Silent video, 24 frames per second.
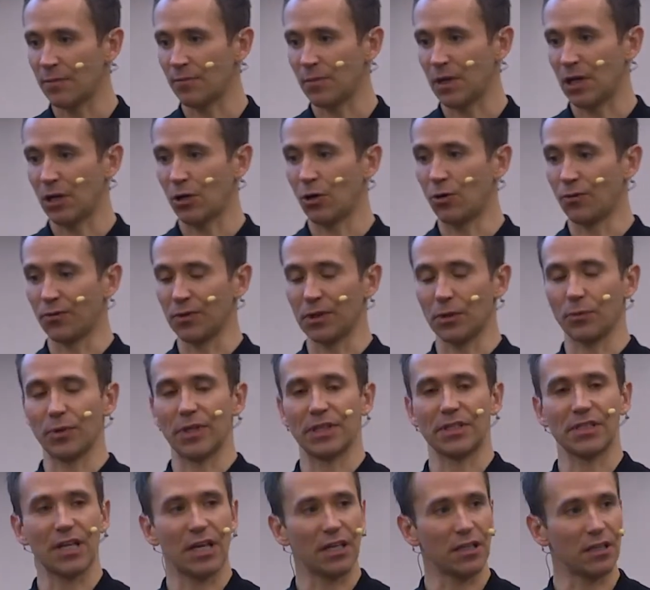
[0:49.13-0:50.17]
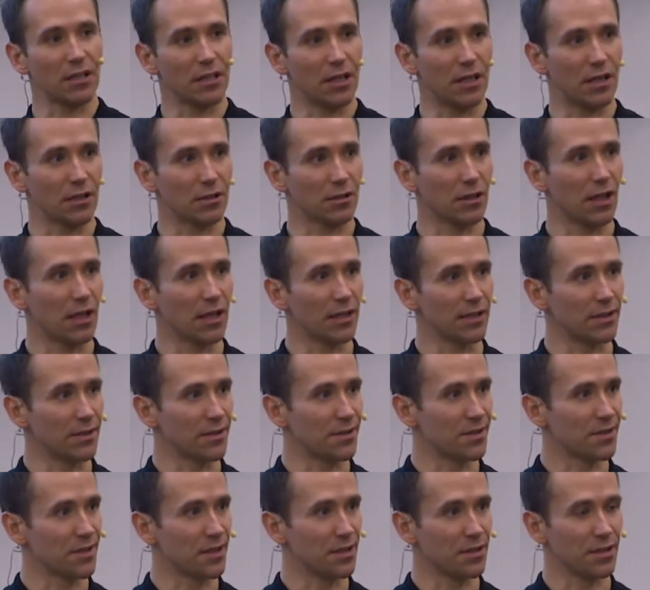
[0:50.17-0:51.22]
hopefully we're taking our
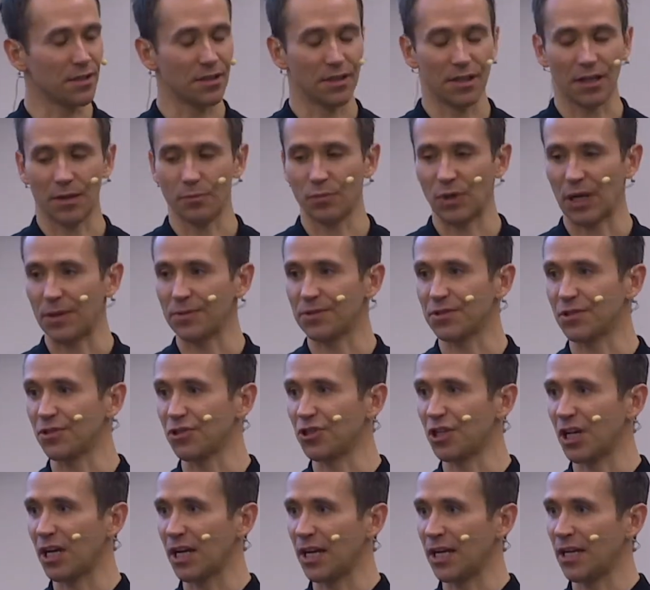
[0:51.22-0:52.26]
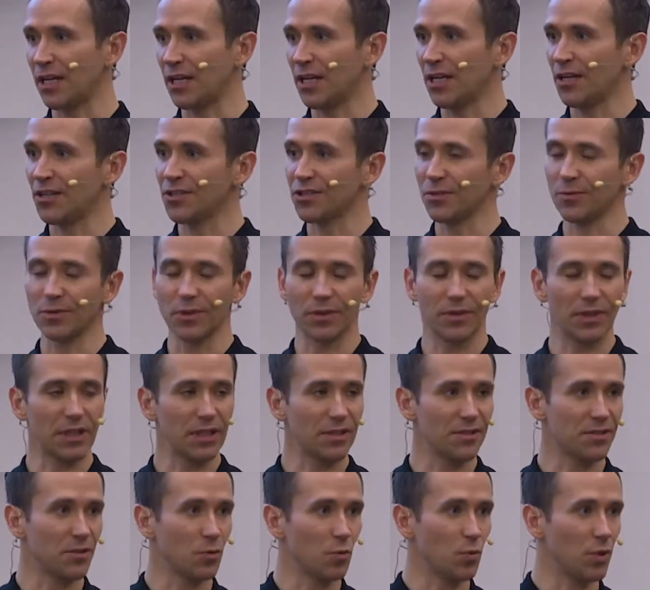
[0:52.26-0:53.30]
clients, and perhaps to share some of the
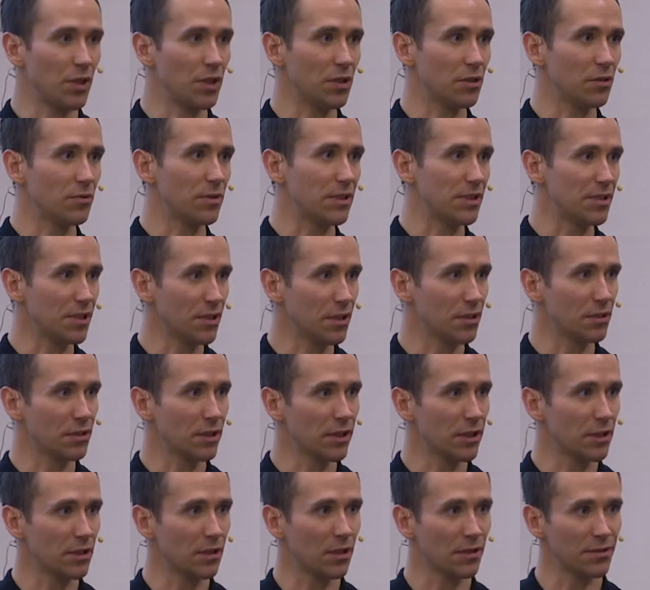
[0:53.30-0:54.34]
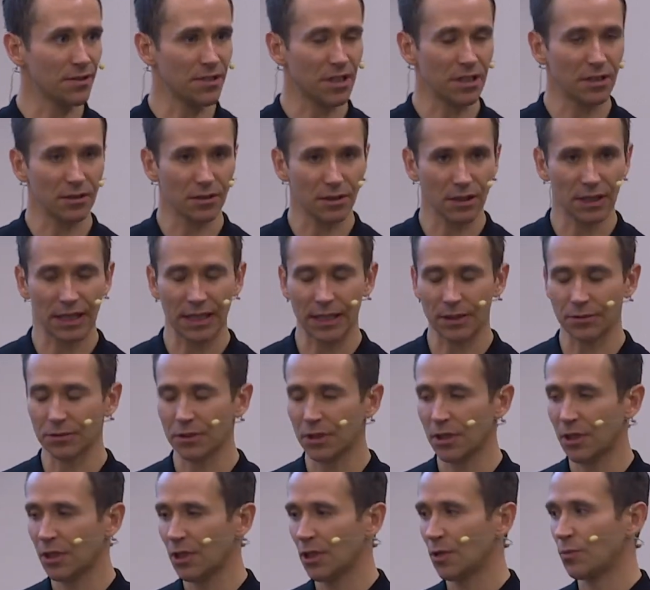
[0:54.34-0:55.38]
things that we do internally at Content and Cloud,
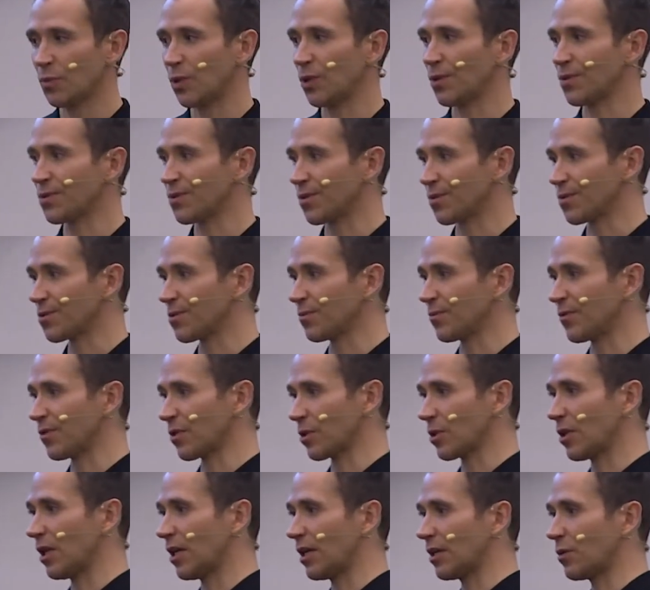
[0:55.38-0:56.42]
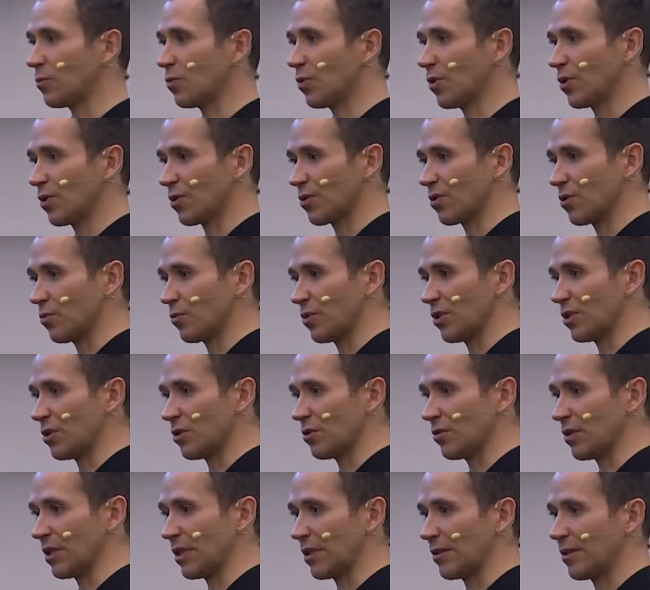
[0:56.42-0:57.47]
but also some of the client work that we're
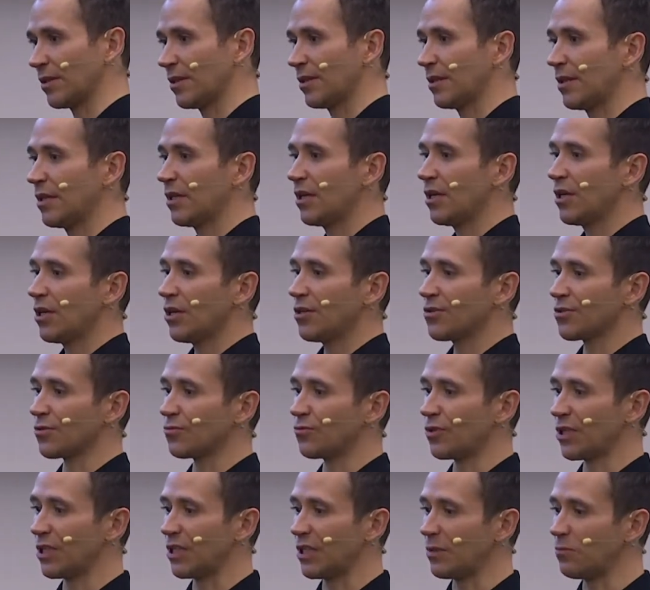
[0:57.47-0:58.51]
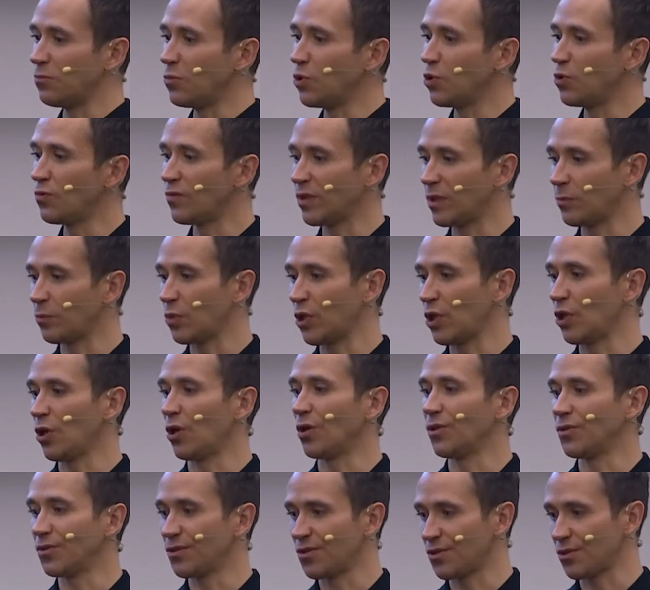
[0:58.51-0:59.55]
doing. So really moving
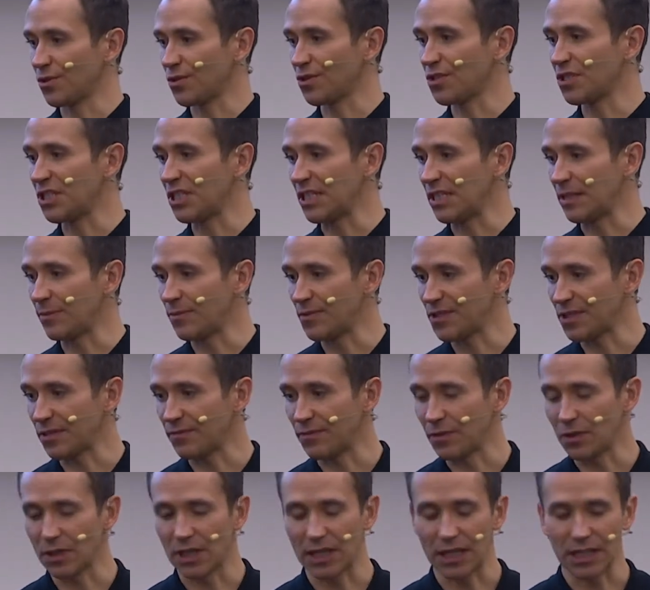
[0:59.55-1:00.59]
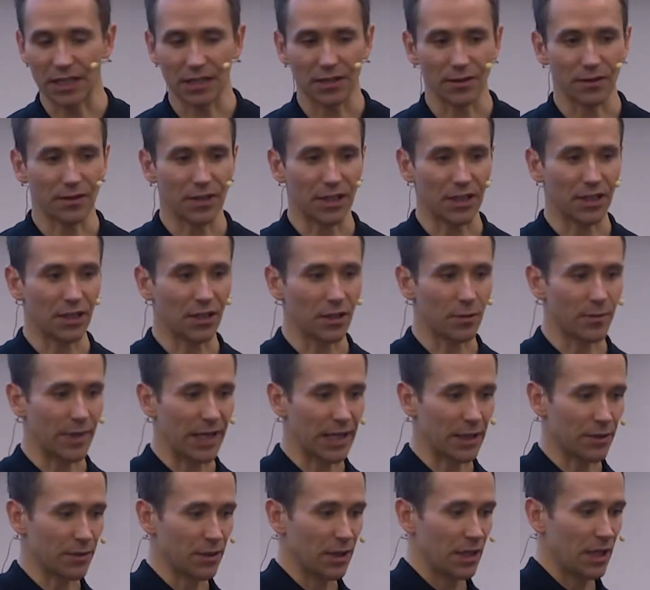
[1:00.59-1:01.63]
beyond just Teams, if you like, and thinking
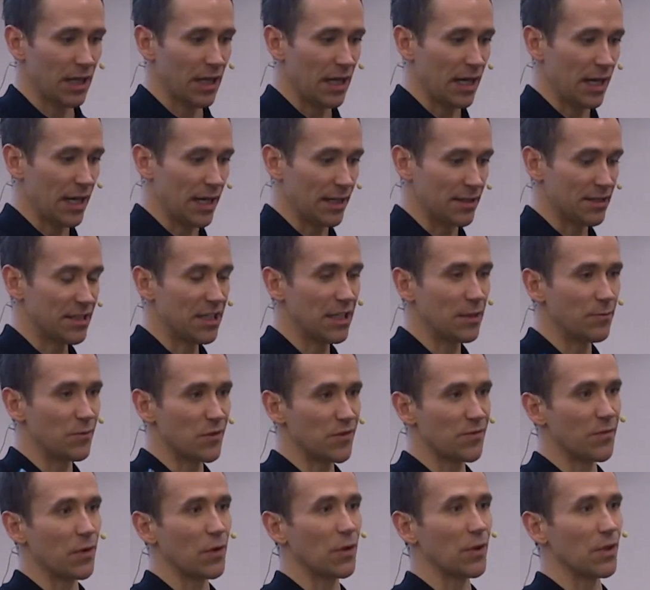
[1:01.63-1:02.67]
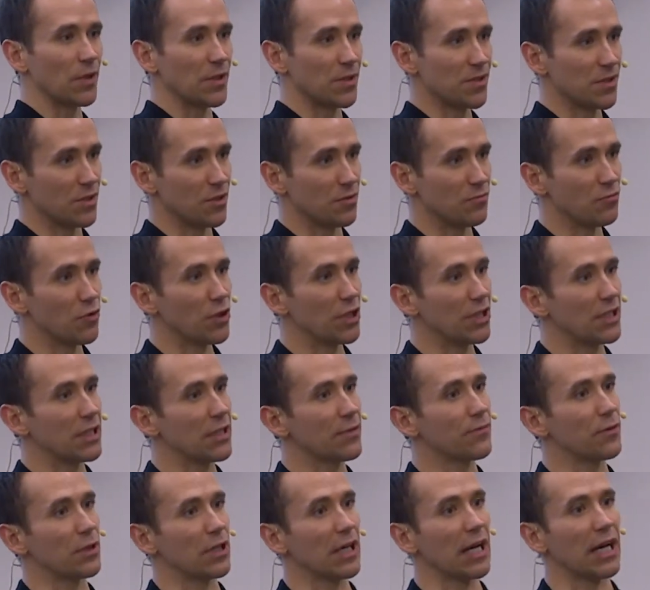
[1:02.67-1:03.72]
about Teams voice and running
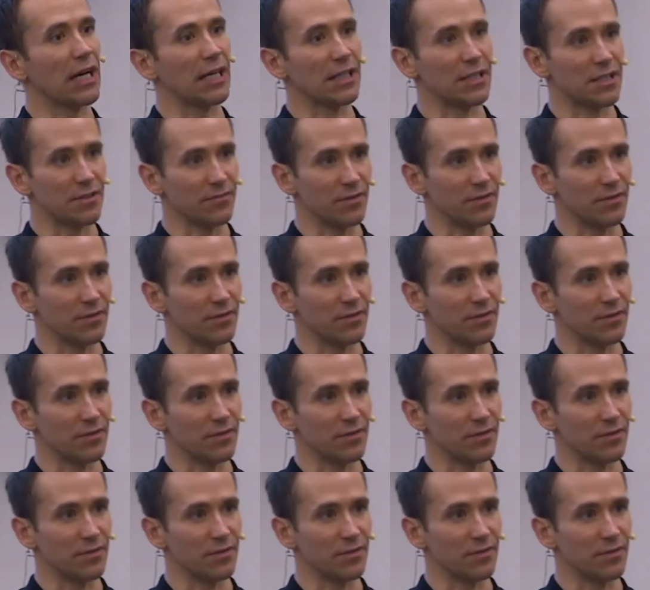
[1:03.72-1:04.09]
different kinds of